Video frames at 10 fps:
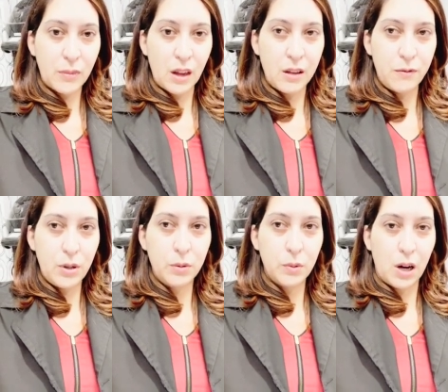if
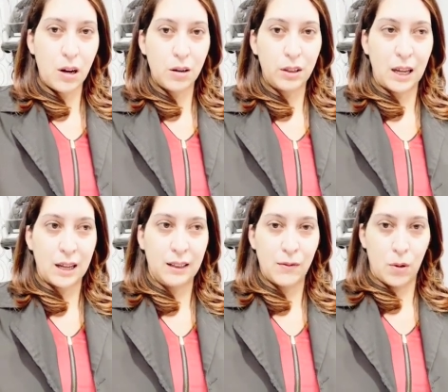you are like a
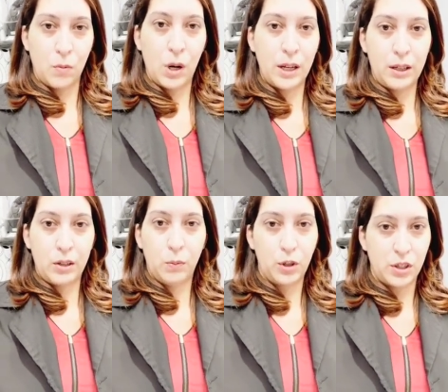level
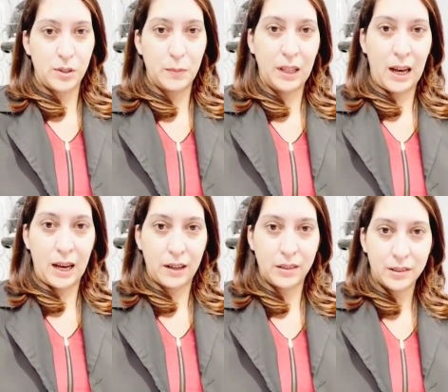1, which is
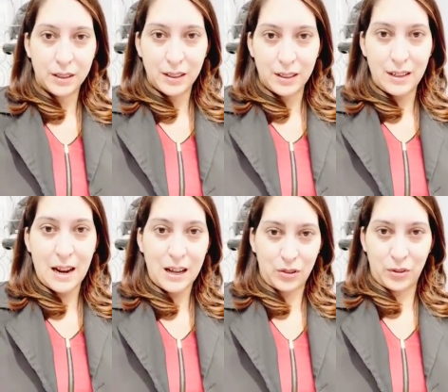black
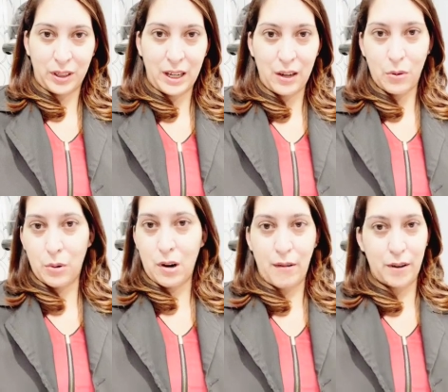naturally
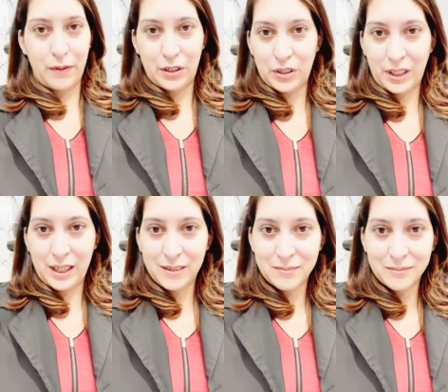or
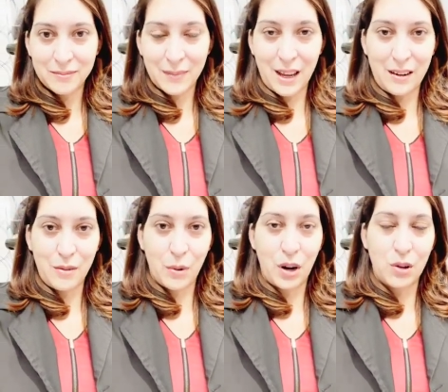artificially, and you
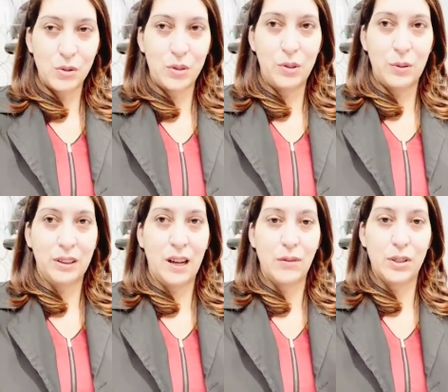want to go to a
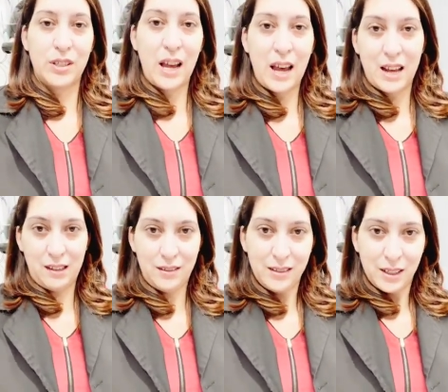level
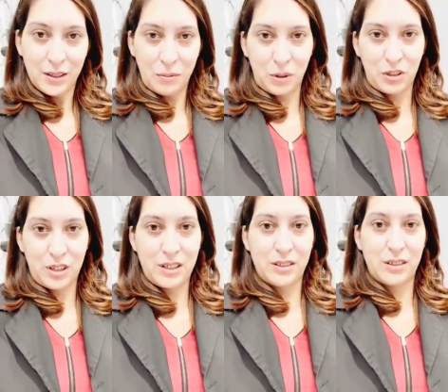10, which
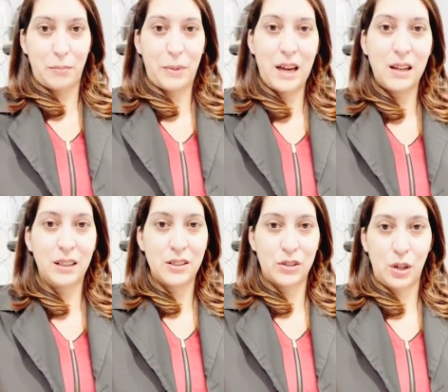is the
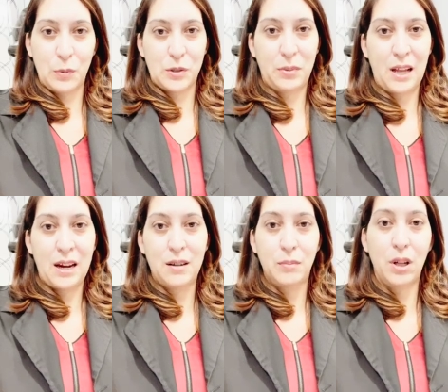palest, almost
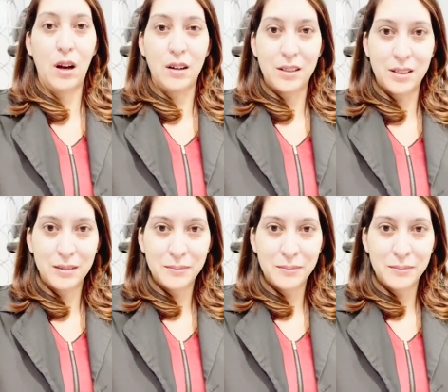platinum blonde,